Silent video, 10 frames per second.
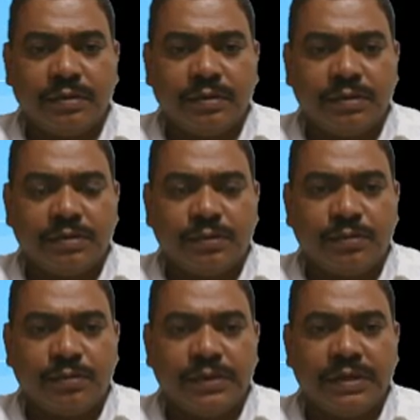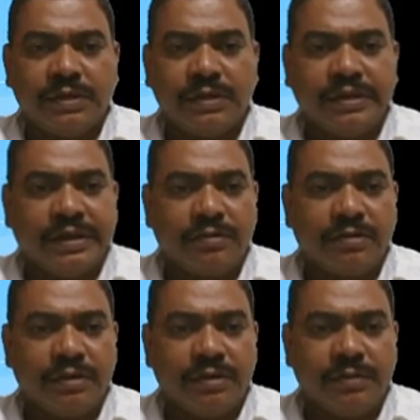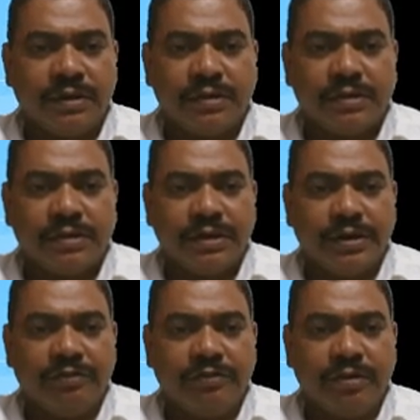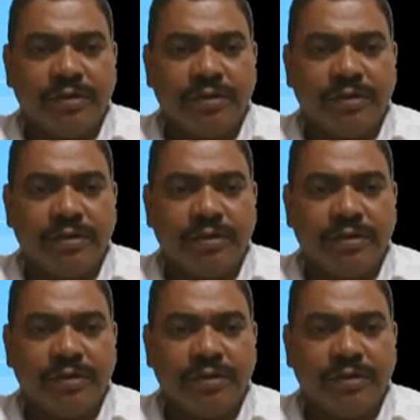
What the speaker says: So based on the algorithm, that is, if